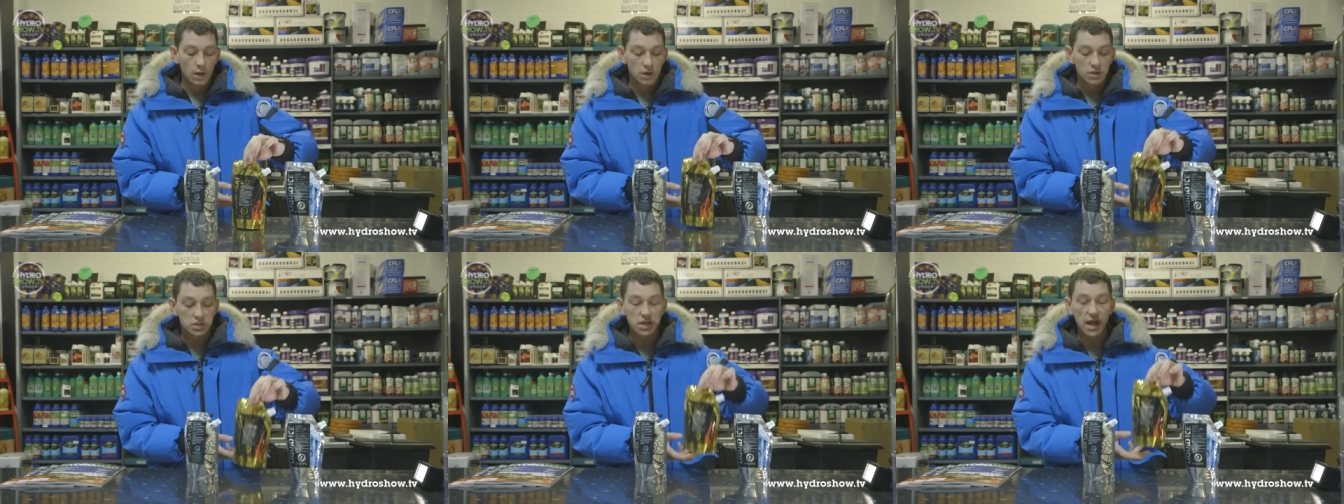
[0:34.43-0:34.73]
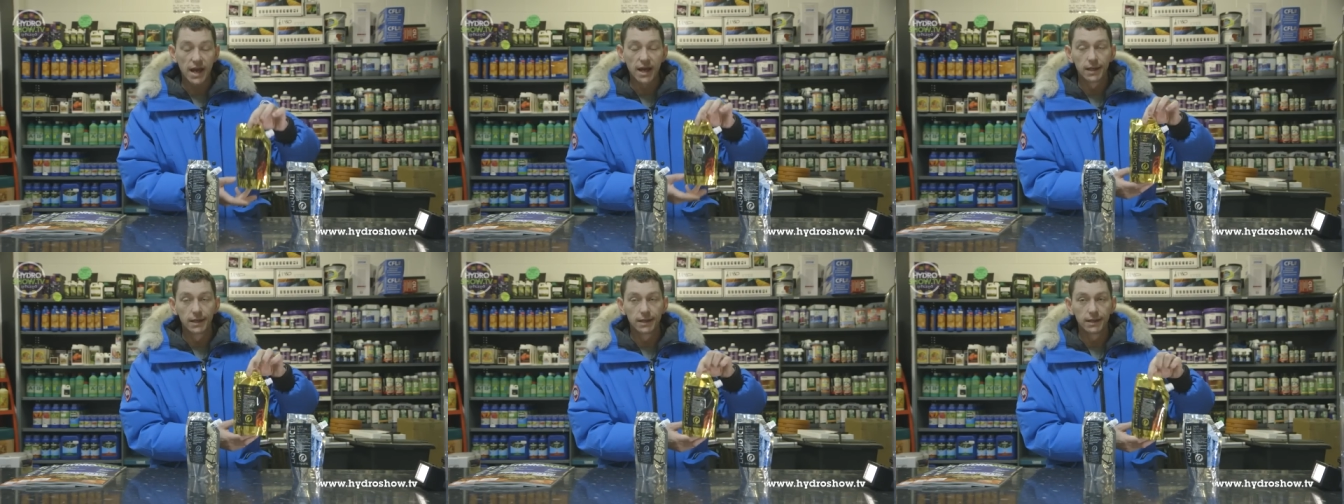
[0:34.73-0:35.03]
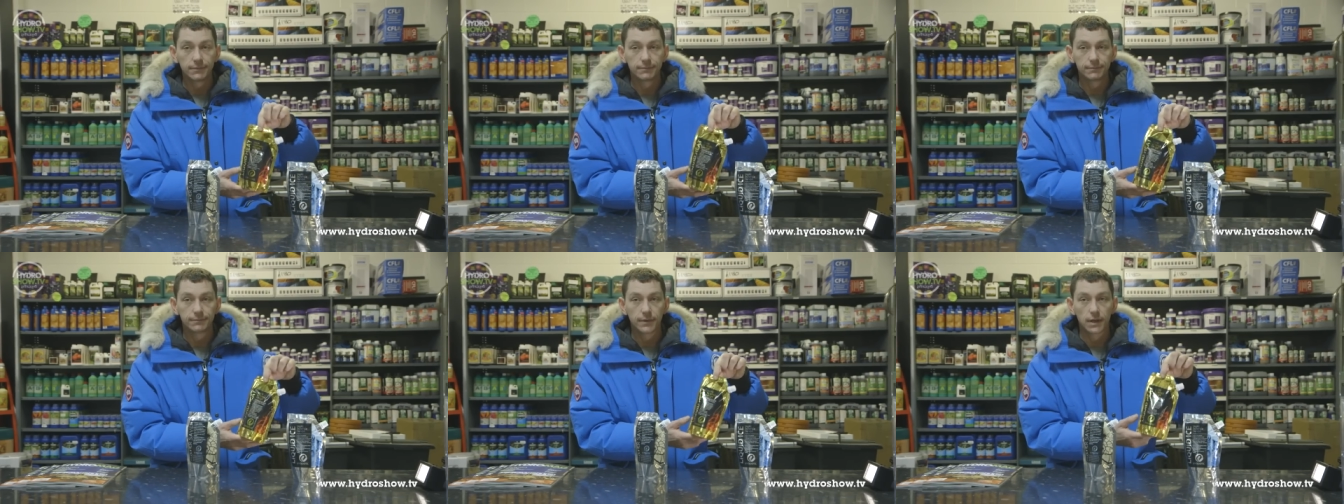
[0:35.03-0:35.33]

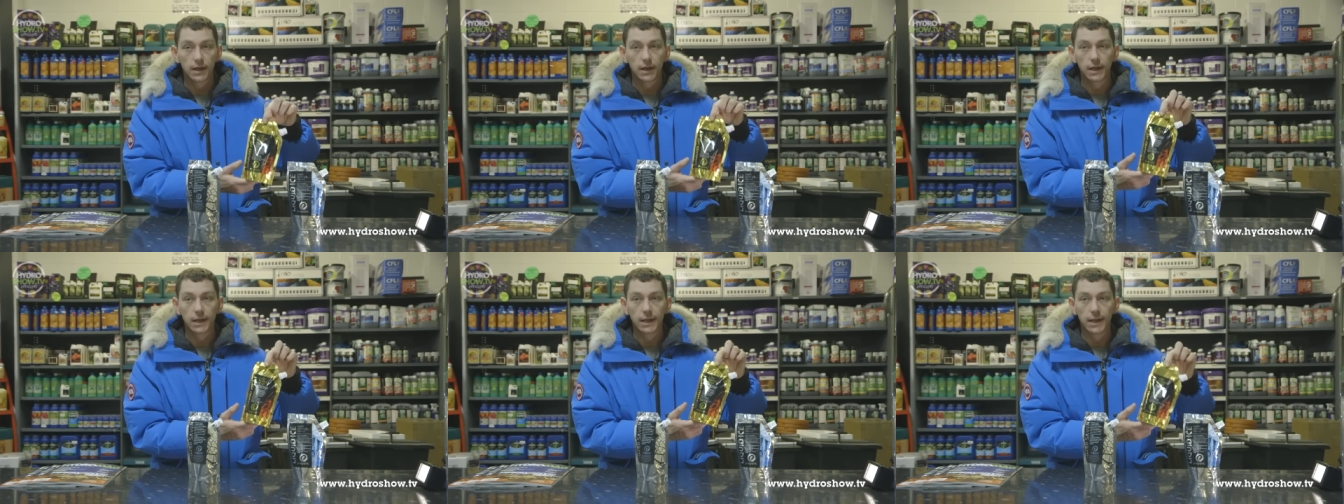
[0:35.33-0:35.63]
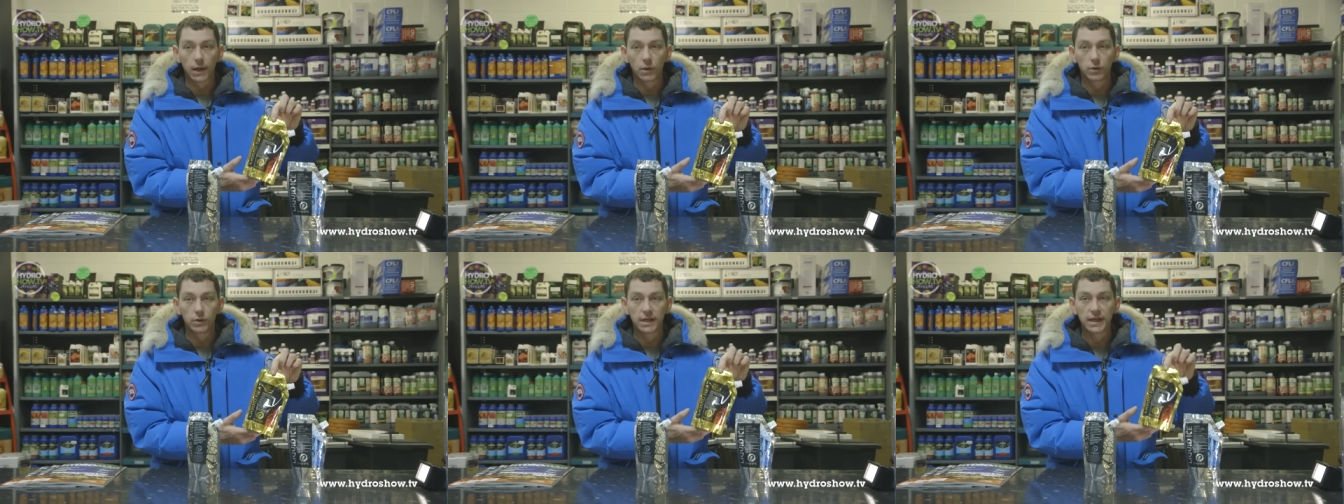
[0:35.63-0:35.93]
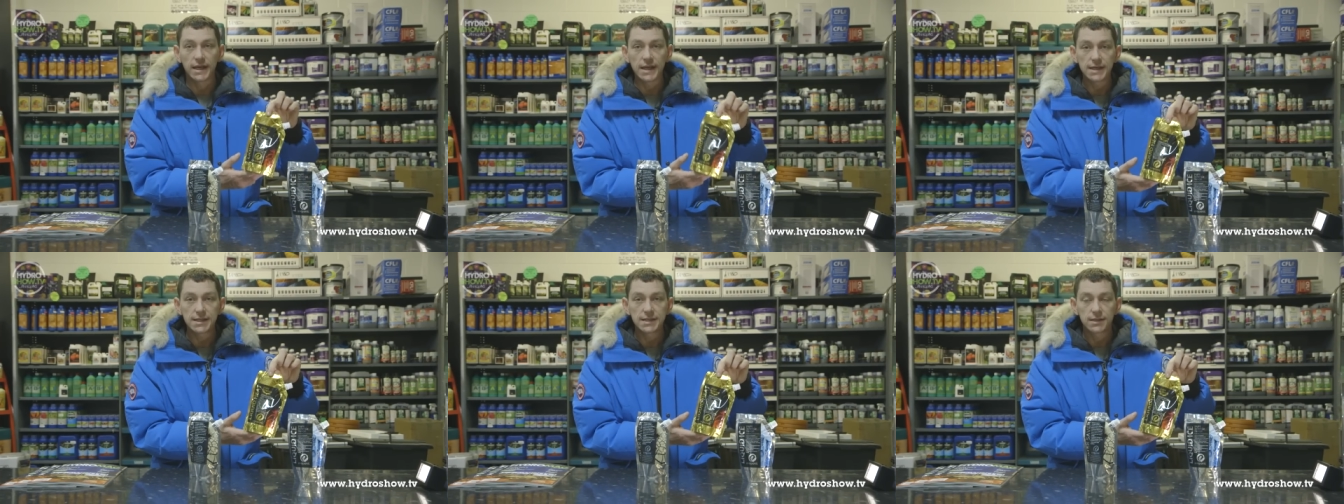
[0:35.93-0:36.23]
Secondly, liquid
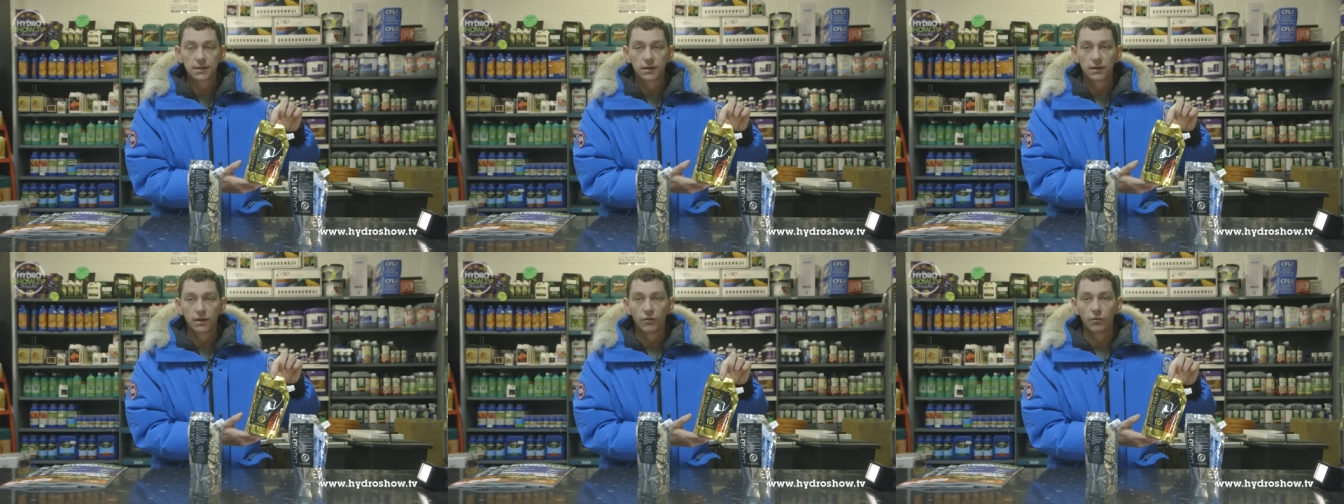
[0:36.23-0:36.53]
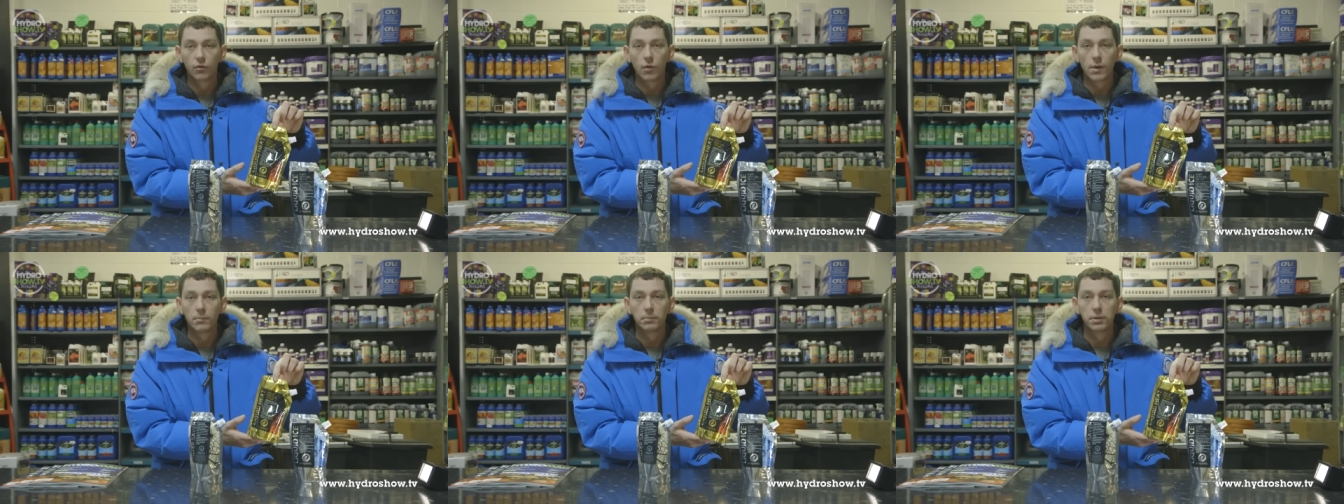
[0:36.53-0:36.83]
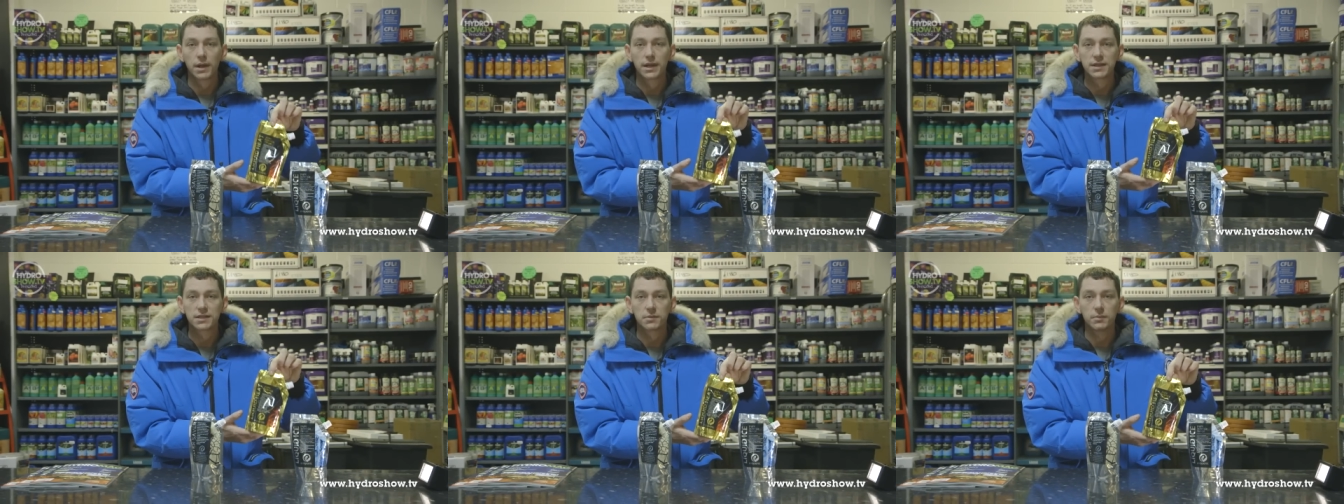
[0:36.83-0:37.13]
heat for when
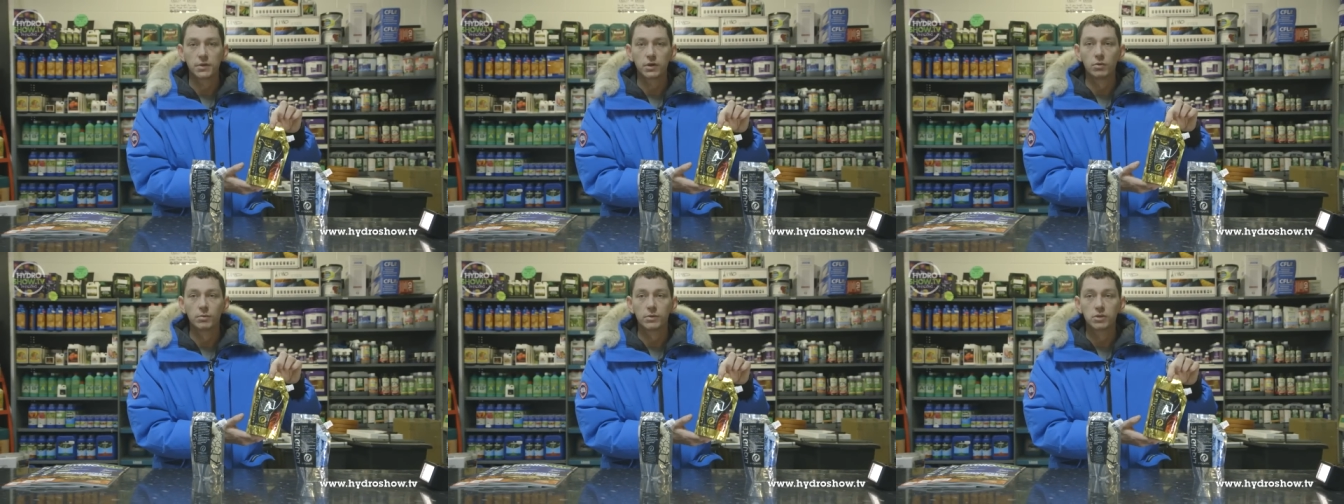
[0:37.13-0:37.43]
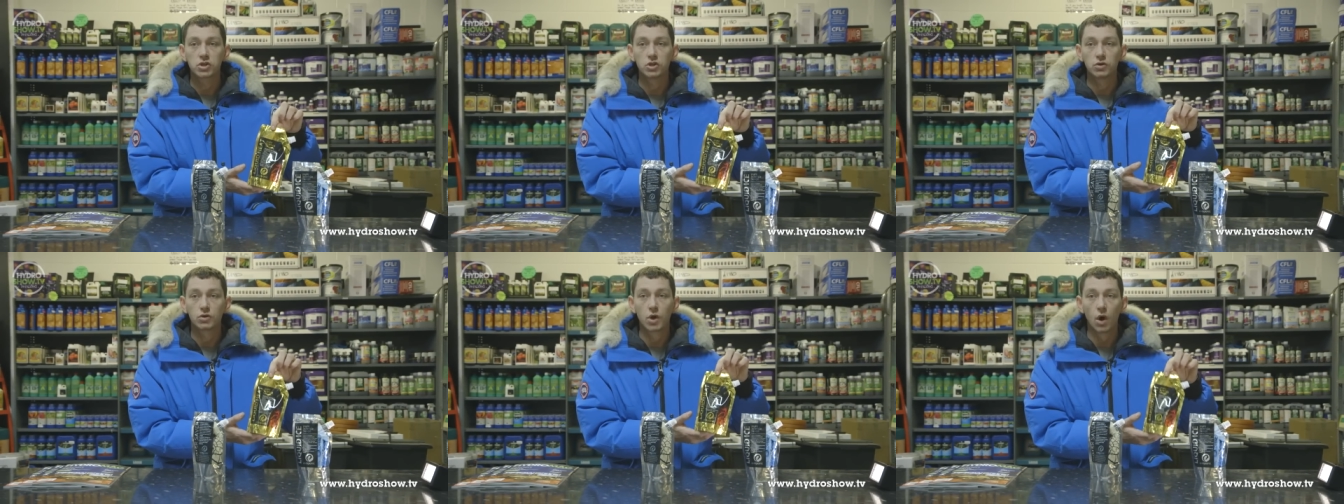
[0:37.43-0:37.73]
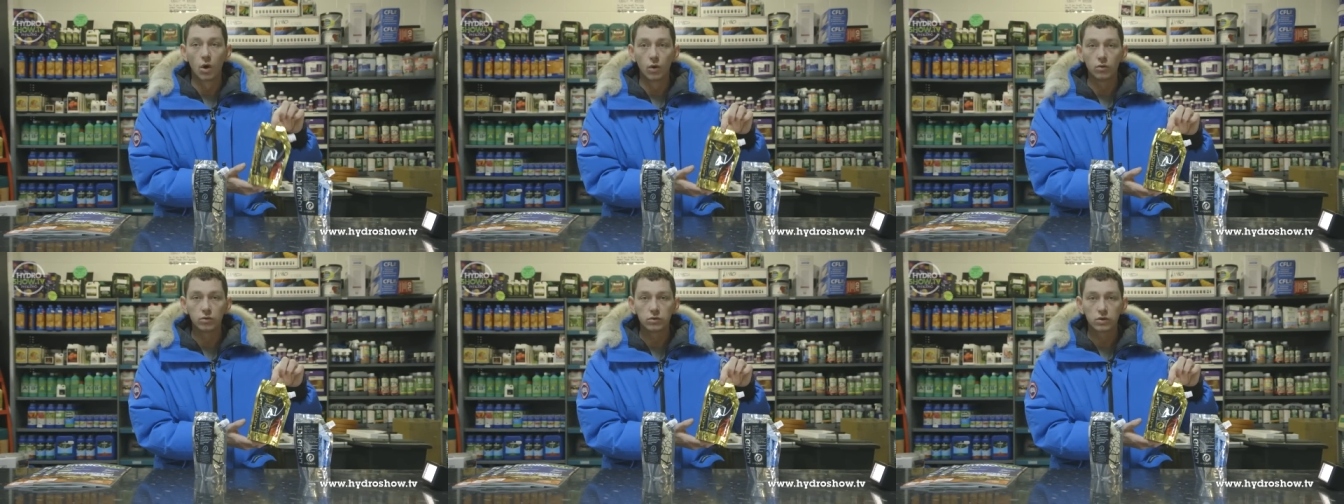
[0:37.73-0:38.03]
plants are becoming too
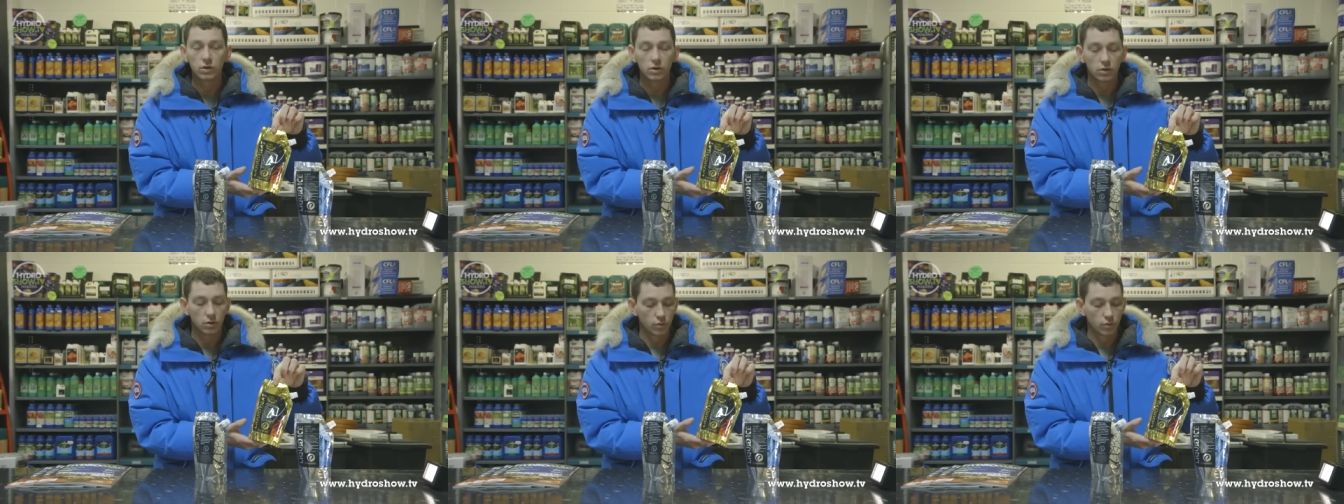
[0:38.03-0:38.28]
cold.